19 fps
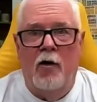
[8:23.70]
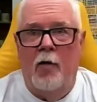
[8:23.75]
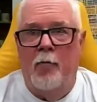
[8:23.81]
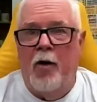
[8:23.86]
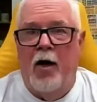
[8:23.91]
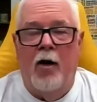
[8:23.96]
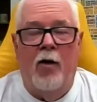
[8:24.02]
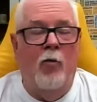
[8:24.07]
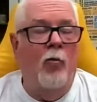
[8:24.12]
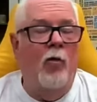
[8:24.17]

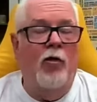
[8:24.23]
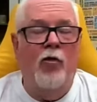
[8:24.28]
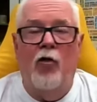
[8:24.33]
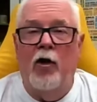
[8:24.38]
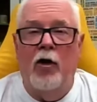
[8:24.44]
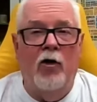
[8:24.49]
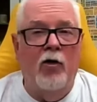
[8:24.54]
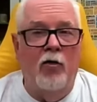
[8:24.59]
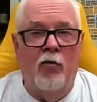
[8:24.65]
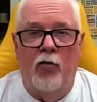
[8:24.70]
about whether
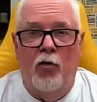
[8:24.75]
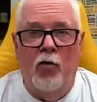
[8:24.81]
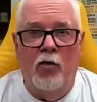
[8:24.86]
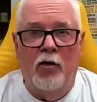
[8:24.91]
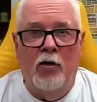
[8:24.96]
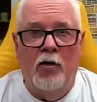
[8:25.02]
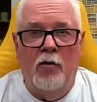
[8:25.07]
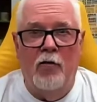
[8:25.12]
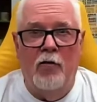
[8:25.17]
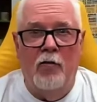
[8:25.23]
I can afford
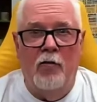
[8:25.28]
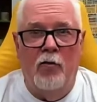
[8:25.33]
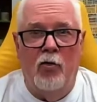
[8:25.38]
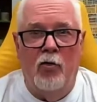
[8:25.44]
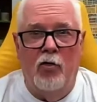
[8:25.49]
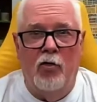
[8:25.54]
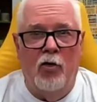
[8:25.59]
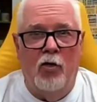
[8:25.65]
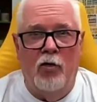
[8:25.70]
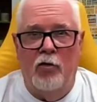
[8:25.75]
it
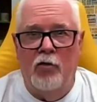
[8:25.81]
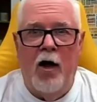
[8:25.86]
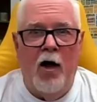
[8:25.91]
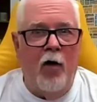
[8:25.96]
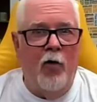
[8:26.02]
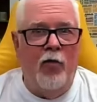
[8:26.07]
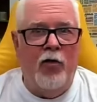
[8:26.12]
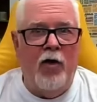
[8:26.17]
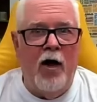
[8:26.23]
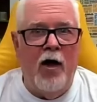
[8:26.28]
or not.
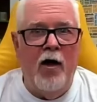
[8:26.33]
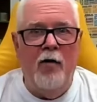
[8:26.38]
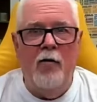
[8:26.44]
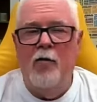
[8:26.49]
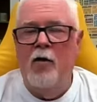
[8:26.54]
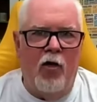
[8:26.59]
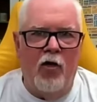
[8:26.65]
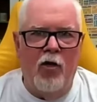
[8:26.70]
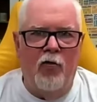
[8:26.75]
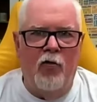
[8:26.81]
Healthcare,
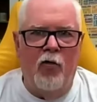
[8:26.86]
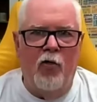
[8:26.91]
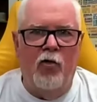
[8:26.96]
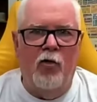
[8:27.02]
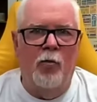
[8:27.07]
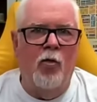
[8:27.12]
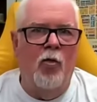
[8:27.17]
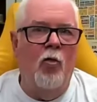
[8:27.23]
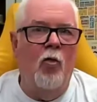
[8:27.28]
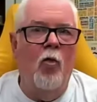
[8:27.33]
very
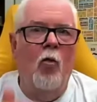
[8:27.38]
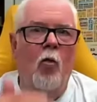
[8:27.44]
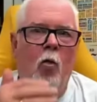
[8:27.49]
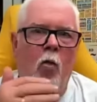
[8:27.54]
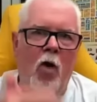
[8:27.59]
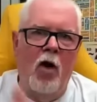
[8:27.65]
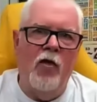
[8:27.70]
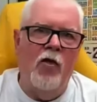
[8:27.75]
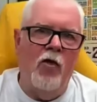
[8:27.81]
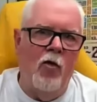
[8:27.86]
affordable,
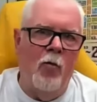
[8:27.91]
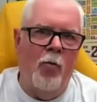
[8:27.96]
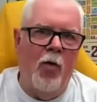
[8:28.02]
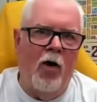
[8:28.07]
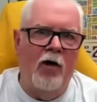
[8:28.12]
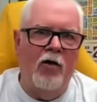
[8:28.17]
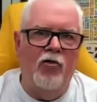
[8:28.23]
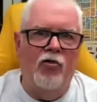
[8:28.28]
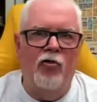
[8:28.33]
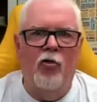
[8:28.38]
whether you
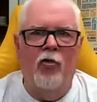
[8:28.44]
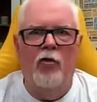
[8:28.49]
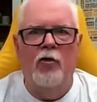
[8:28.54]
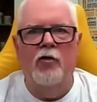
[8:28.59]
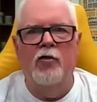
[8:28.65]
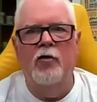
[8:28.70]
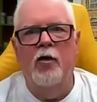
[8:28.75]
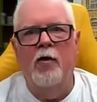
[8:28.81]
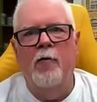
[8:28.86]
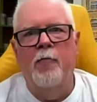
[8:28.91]
buy
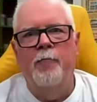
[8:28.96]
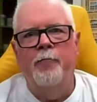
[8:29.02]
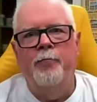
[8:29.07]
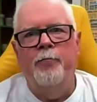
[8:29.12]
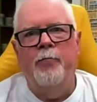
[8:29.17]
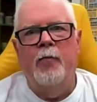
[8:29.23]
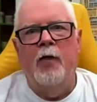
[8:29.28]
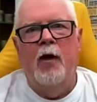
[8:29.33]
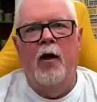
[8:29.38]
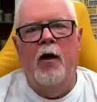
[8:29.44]
insurance
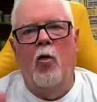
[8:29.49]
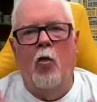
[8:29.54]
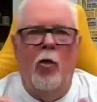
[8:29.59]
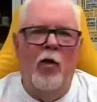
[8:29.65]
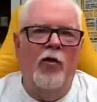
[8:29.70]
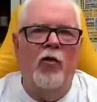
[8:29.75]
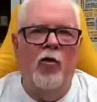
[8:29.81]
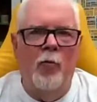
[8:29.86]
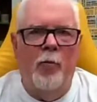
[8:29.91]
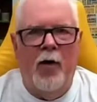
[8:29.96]
or
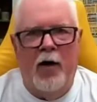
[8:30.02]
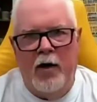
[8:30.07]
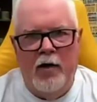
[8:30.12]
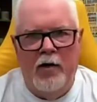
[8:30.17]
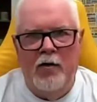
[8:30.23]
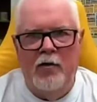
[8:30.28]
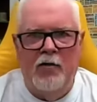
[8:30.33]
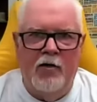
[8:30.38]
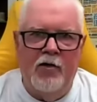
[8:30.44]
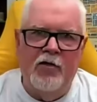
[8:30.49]
whether you pay
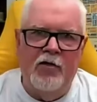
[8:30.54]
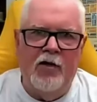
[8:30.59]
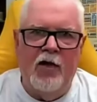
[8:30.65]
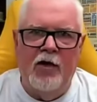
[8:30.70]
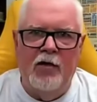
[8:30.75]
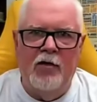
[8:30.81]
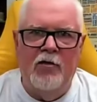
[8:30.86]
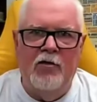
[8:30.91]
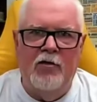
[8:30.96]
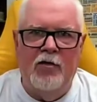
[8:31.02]
into the
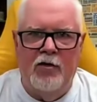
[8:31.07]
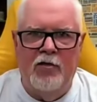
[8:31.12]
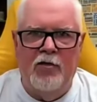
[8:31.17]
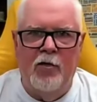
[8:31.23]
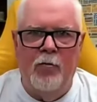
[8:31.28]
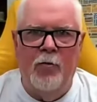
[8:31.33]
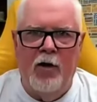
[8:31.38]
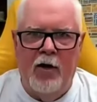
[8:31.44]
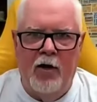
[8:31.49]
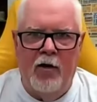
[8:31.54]
state
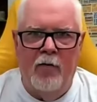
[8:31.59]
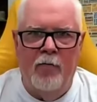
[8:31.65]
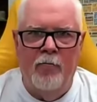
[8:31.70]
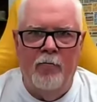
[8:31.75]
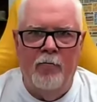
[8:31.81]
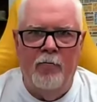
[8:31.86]
system here.